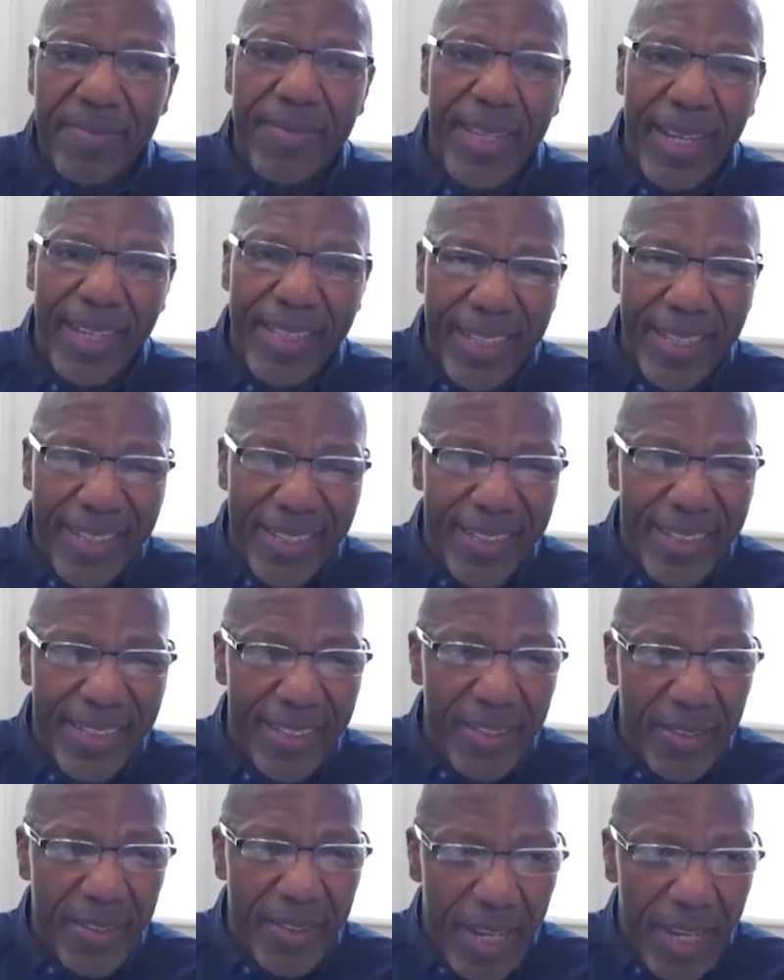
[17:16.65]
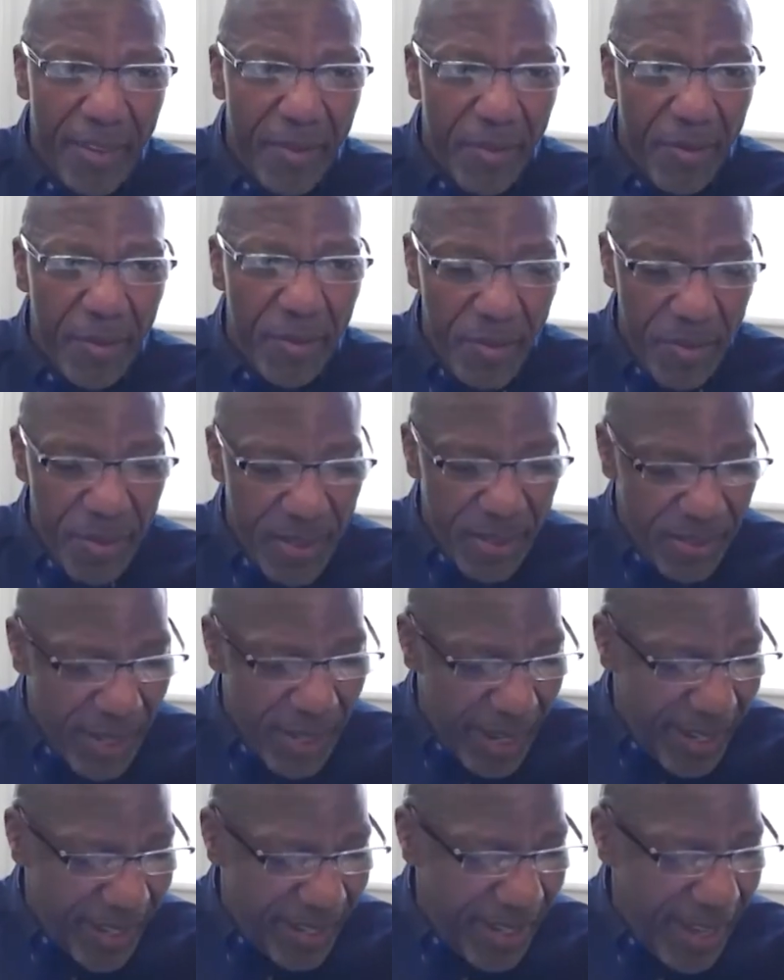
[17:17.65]
That is now we
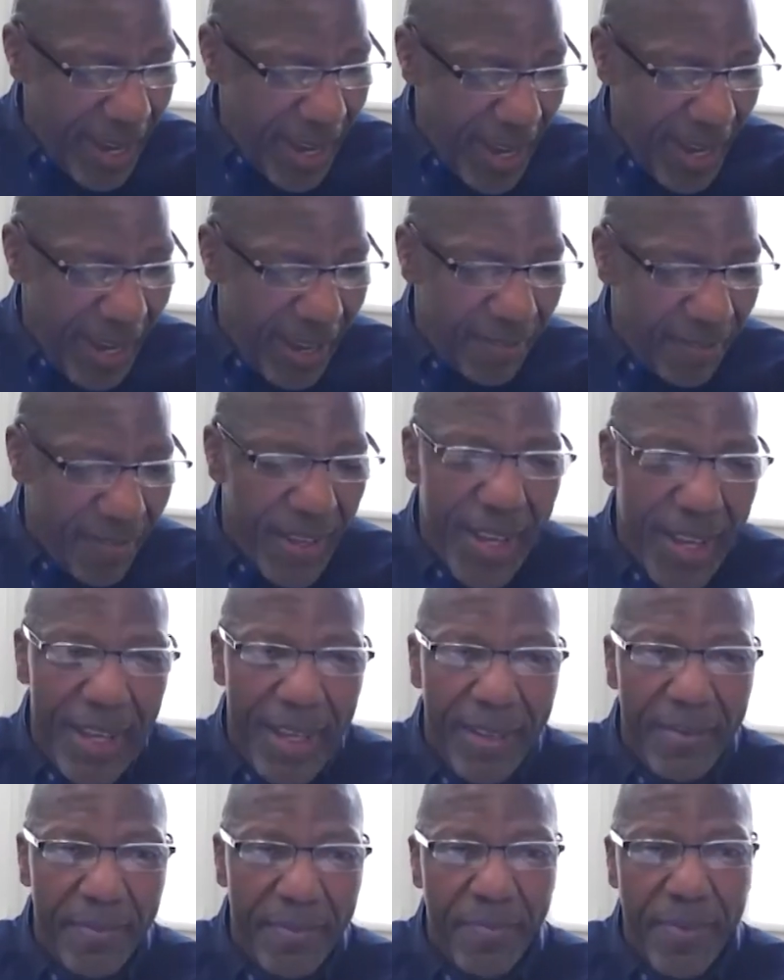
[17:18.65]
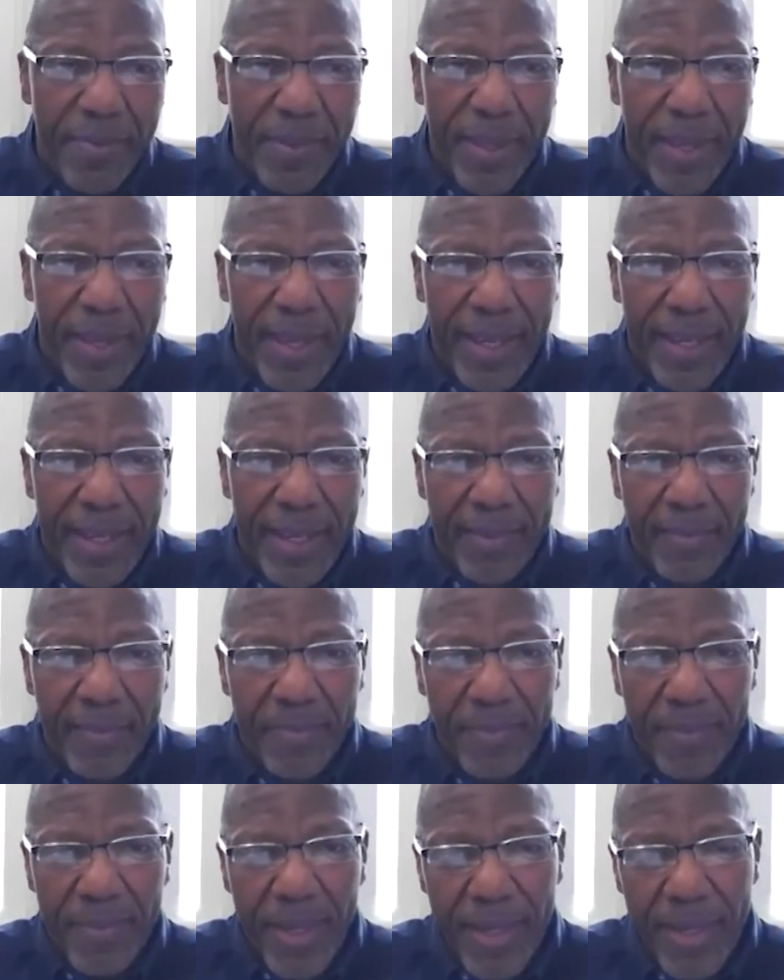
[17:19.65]
now have a
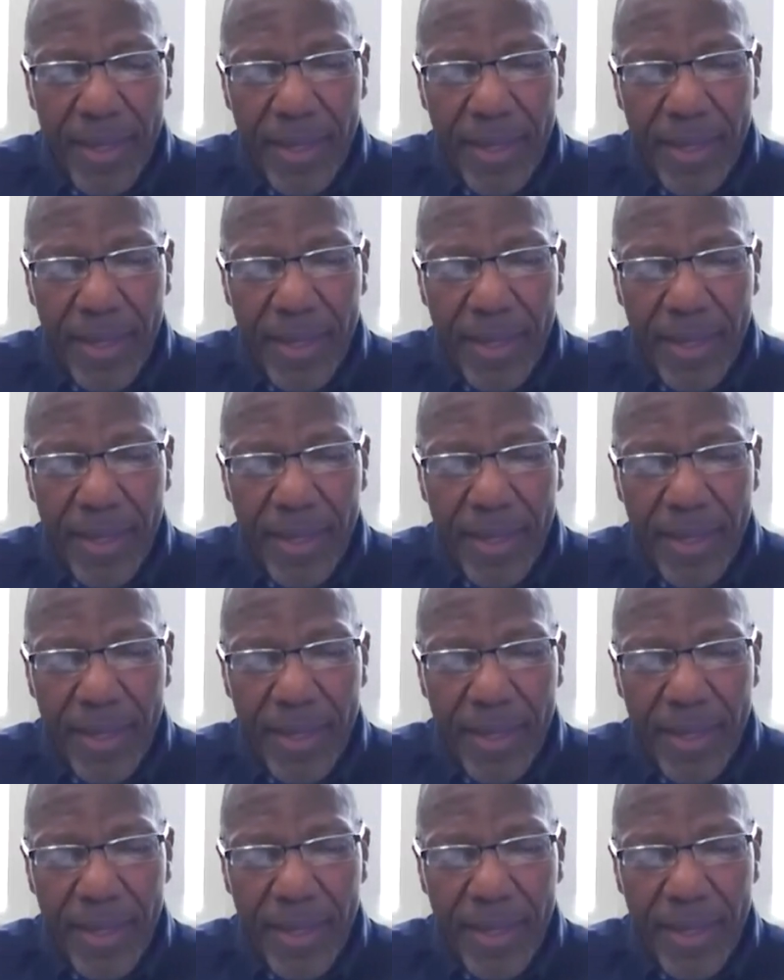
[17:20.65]
a